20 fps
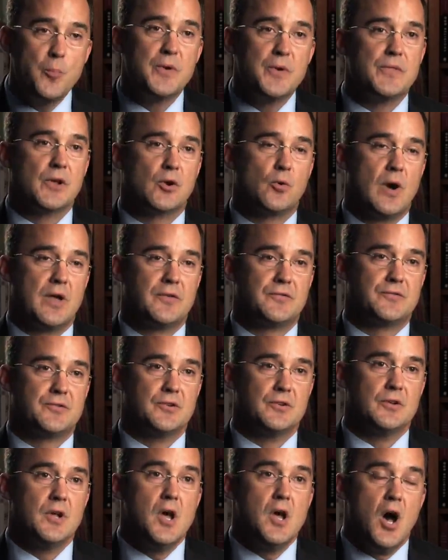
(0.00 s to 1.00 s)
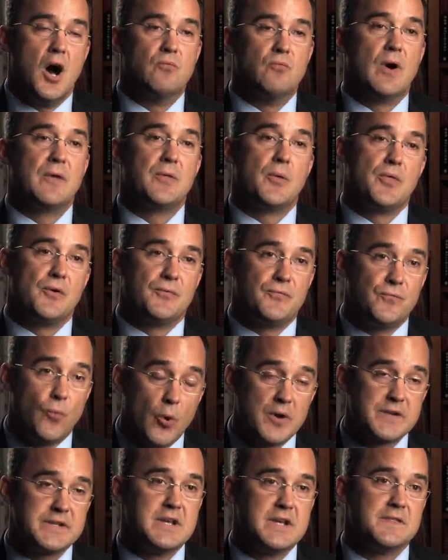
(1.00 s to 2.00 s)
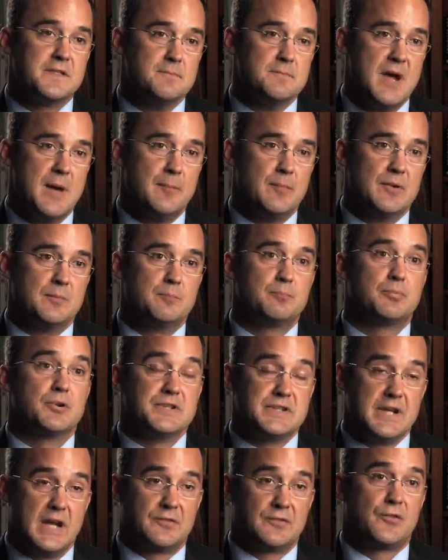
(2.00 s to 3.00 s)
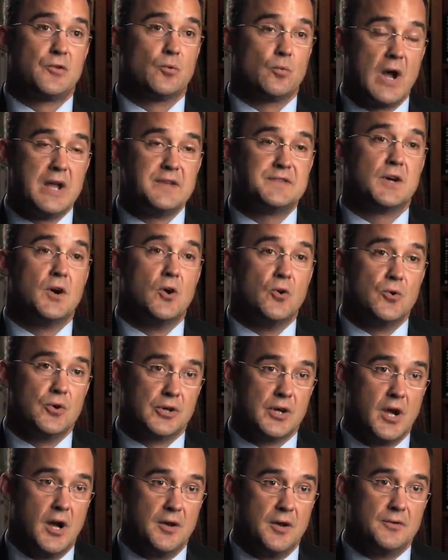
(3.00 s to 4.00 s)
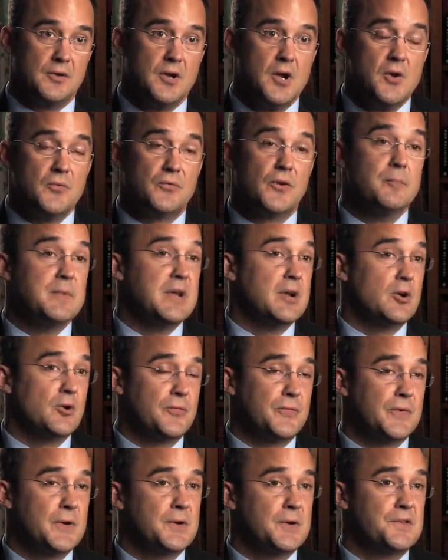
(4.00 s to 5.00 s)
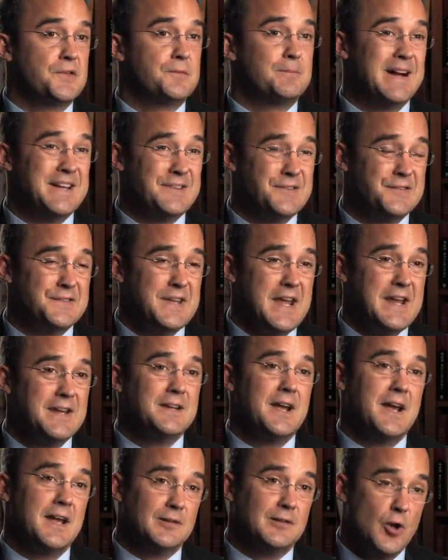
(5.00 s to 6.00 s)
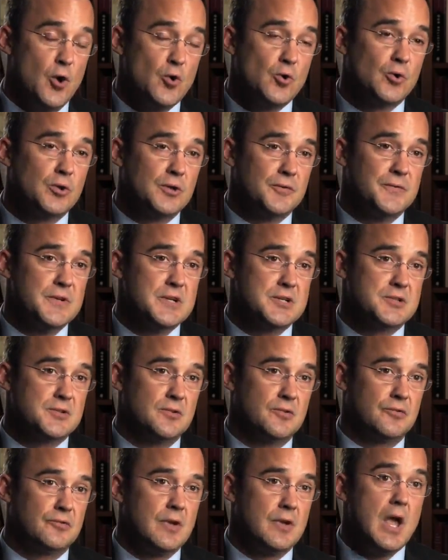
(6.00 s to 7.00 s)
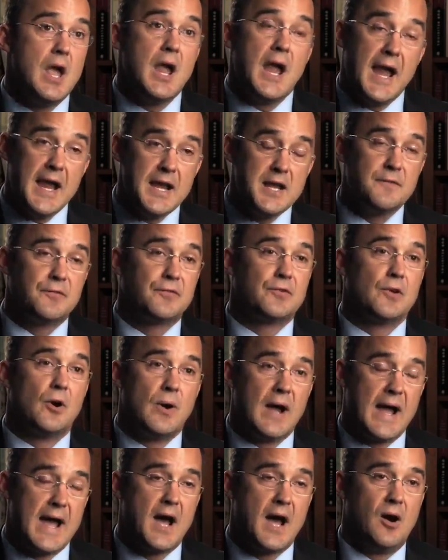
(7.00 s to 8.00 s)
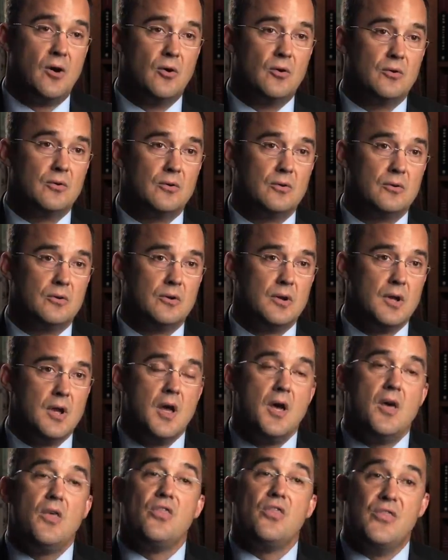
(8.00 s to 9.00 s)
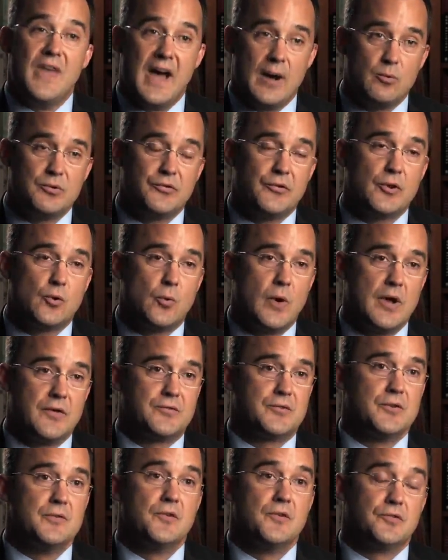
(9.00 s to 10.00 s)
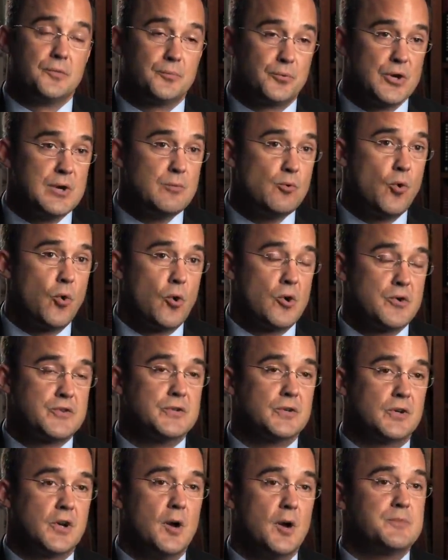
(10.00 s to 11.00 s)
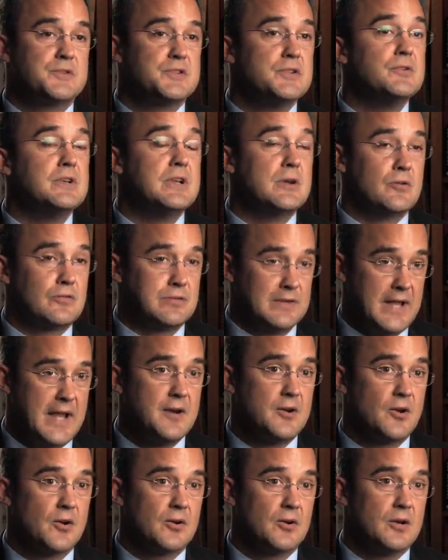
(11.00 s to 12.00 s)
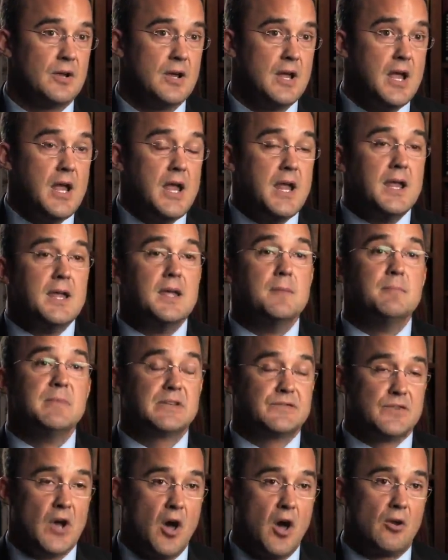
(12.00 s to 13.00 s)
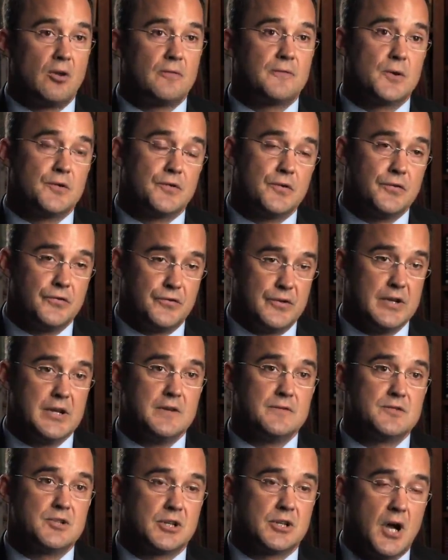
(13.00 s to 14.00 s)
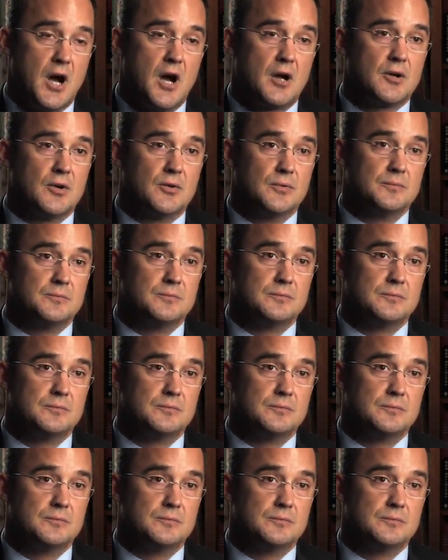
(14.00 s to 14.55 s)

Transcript: open the question of whether the 14th Amendment protects the right to own a gun from interference by state and local officials, and if so, how? That was the question the Supreme Court took up 2 years later in McDonald v. City of Chicago.